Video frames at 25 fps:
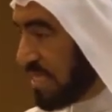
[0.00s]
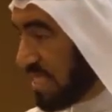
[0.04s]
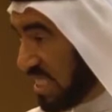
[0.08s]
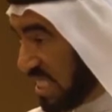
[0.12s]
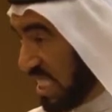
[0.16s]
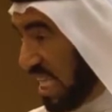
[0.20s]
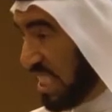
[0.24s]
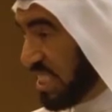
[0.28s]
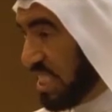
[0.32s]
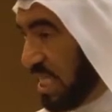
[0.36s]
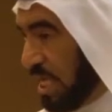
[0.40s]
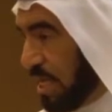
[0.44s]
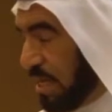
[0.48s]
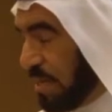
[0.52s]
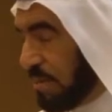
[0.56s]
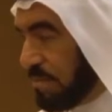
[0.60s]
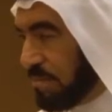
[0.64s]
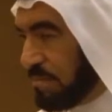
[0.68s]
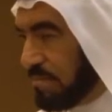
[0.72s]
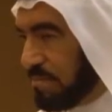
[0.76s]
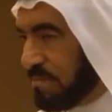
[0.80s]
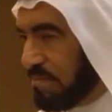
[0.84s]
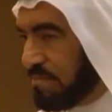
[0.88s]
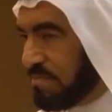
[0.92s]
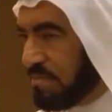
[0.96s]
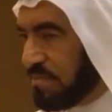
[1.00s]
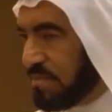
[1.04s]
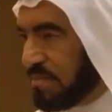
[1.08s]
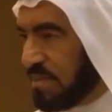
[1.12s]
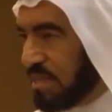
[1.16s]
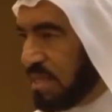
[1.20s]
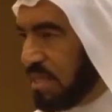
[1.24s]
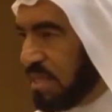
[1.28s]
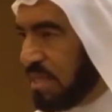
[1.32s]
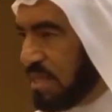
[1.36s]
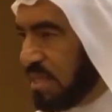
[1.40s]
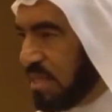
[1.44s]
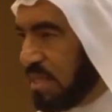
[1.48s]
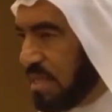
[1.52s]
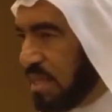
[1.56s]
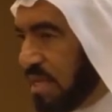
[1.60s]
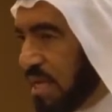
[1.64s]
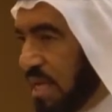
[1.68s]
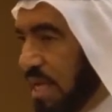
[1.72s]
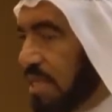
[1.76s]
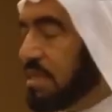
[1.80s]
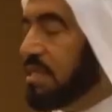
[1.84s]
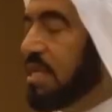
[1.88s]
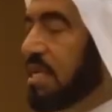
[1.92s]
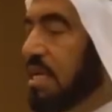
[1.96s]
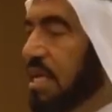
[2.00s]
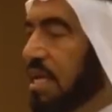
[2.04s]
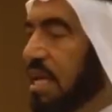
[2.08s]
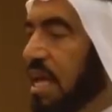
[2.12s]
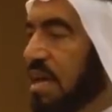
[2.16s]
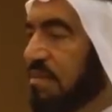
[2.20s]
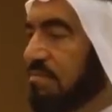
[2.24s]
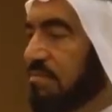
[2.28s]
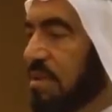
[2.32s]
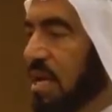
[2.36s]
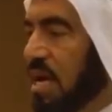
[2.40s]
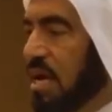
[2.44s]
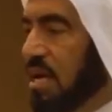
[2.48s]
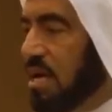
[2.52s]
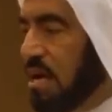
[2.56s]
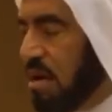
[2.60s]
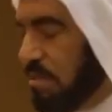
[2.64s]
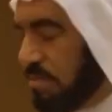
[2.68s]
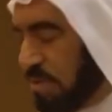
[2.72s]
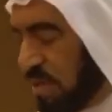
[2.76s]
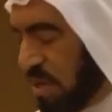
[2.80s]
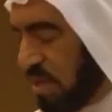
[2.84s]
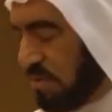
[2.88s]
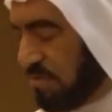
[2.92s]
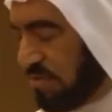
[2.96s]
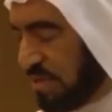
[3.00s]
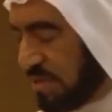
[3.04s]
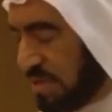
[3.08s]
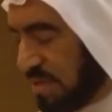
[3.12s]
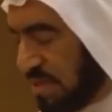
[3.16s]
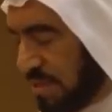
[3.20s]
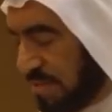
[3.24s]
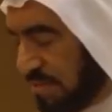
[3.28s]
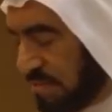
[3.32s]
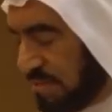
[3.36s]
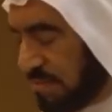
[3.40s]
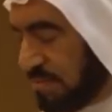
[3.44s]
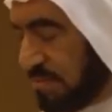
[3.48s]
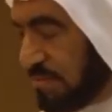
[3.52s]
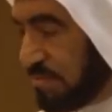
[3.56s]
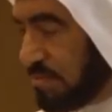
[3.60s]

a study. and he gave me a copy of it.